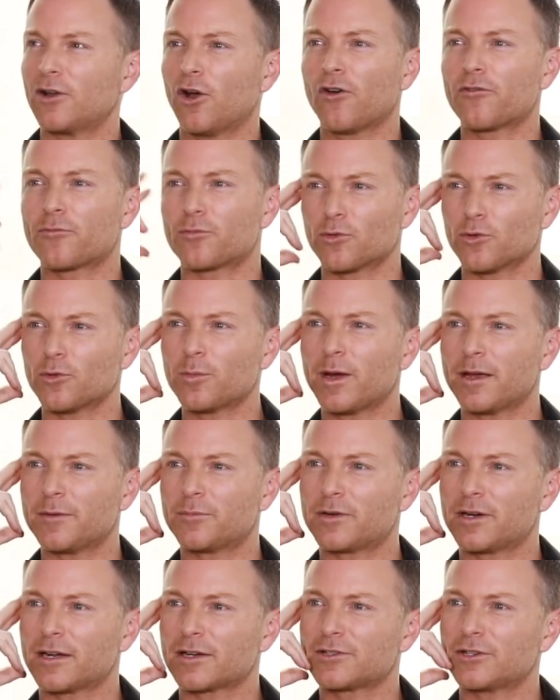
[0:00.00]
off-Broadway
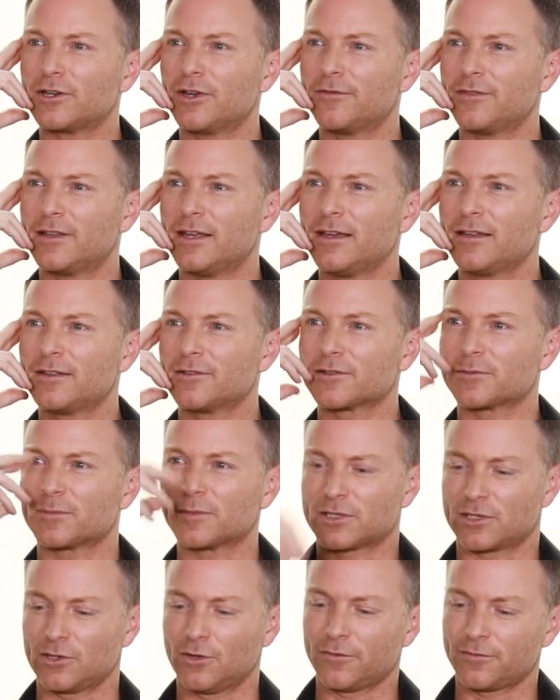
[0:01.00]
production over there. There was
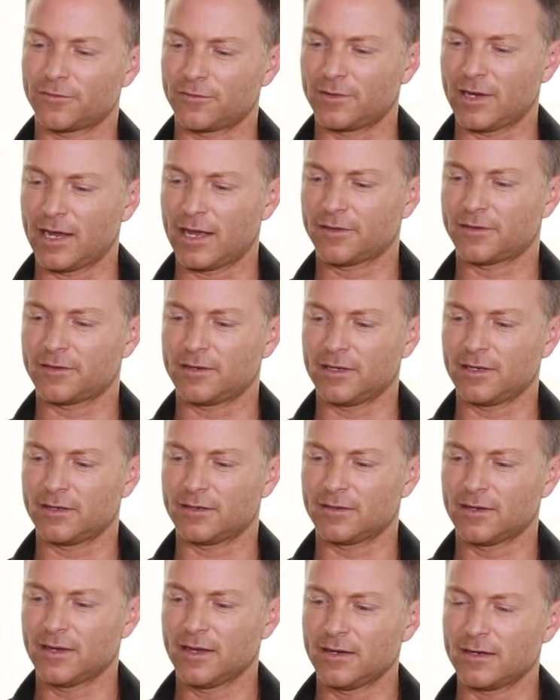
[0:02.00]
myself and Anthony
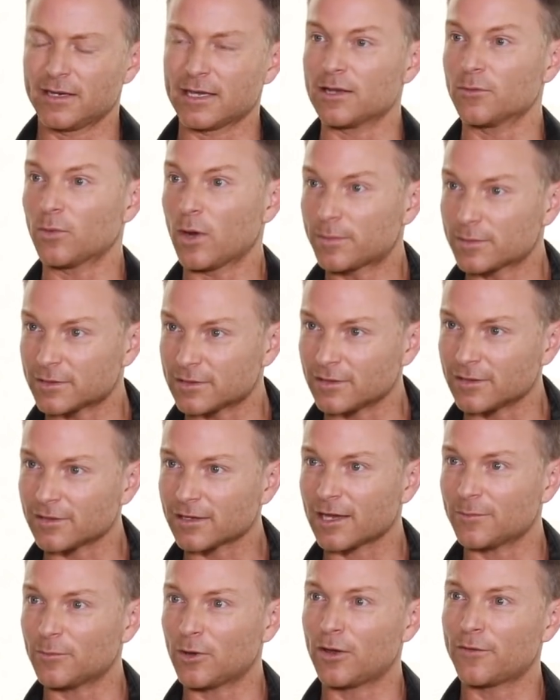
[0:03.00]
and Nikki Webster
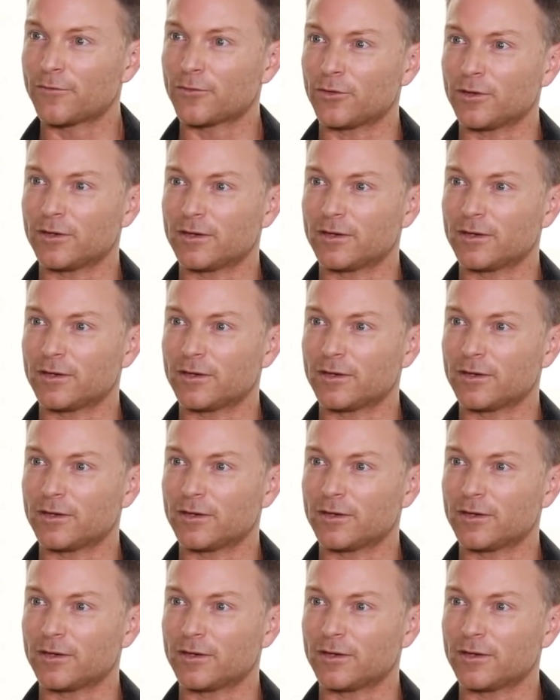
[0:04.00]
came over,